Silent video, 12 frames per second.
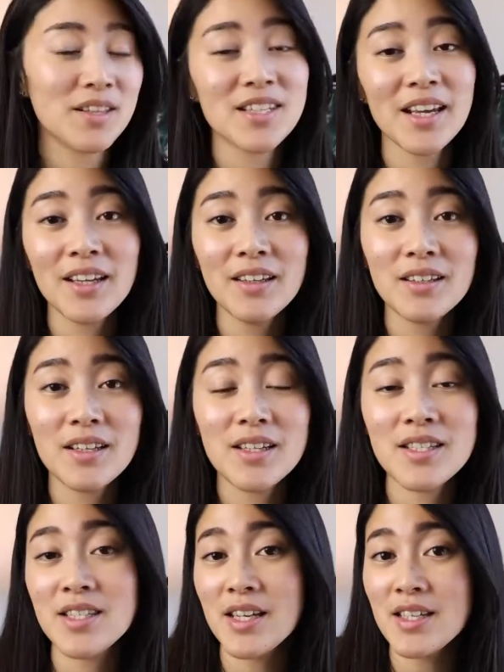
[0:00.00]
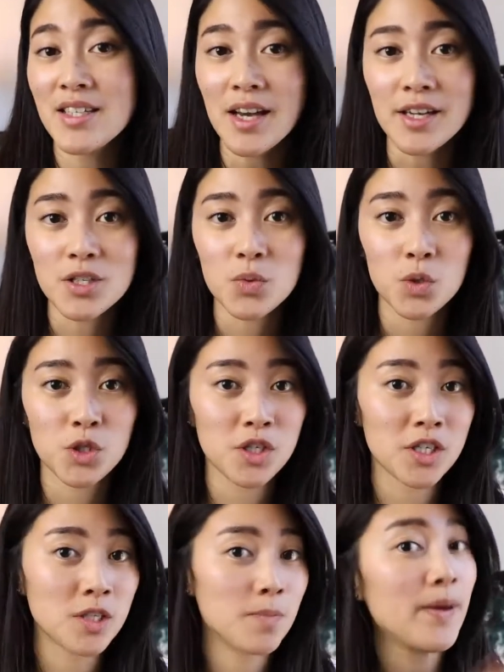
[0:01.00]
The second is CSS, which
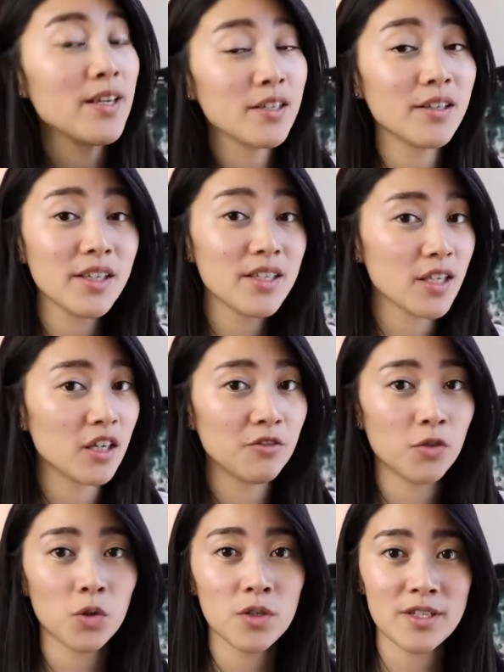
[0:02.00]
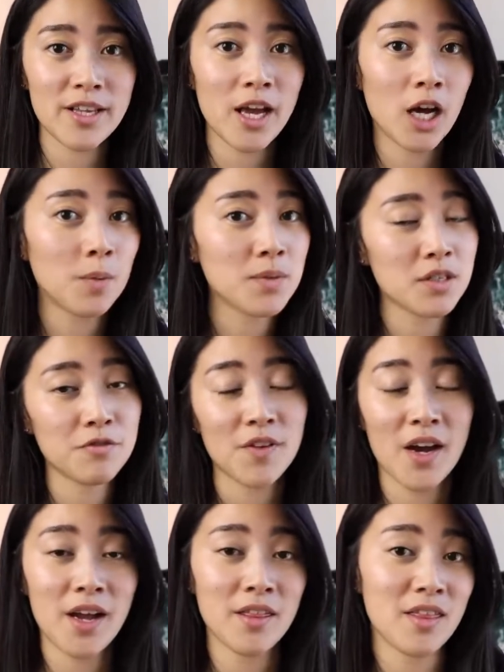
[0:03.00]
is basically a set of rules that helps
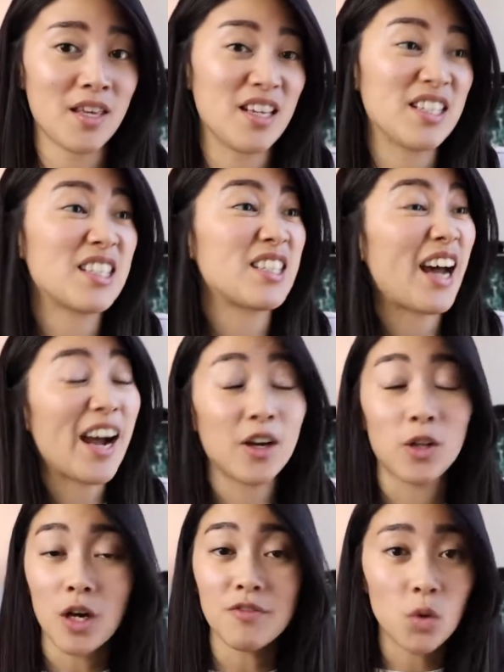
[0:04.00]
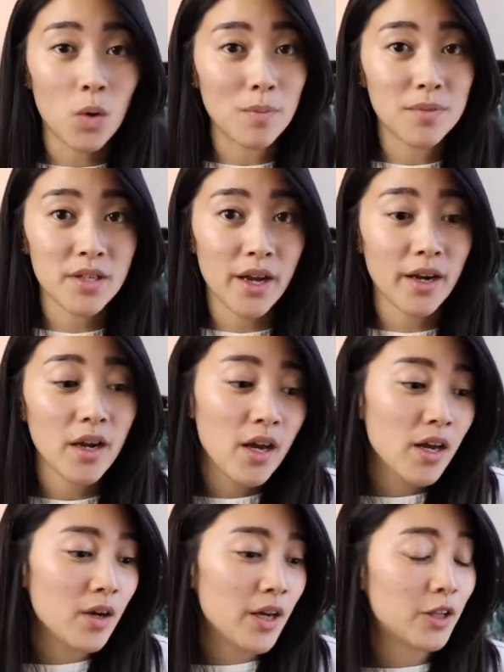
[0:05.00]
define the style of a website,
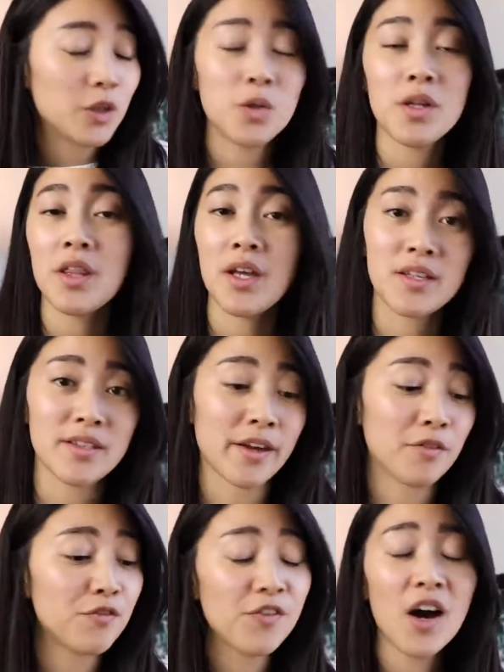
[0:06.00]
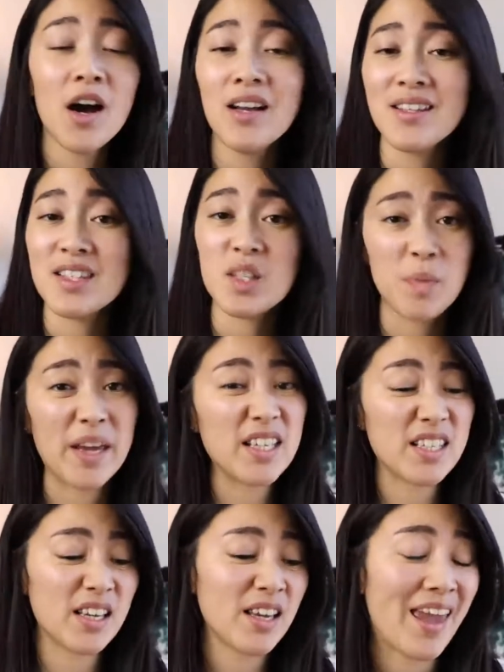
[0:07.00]
including things like font,
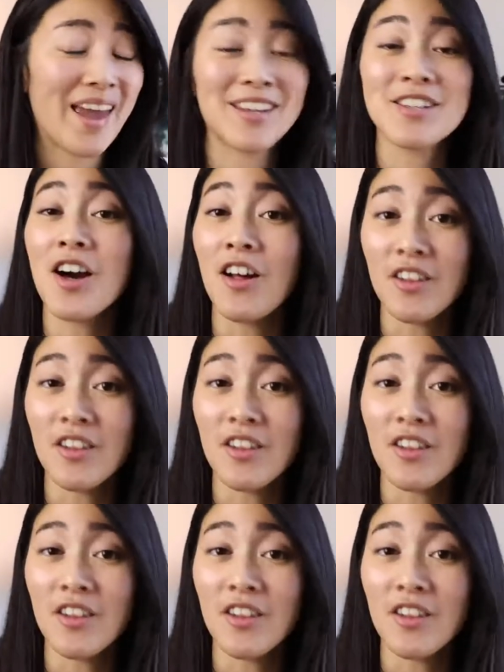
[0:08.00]
spacing, and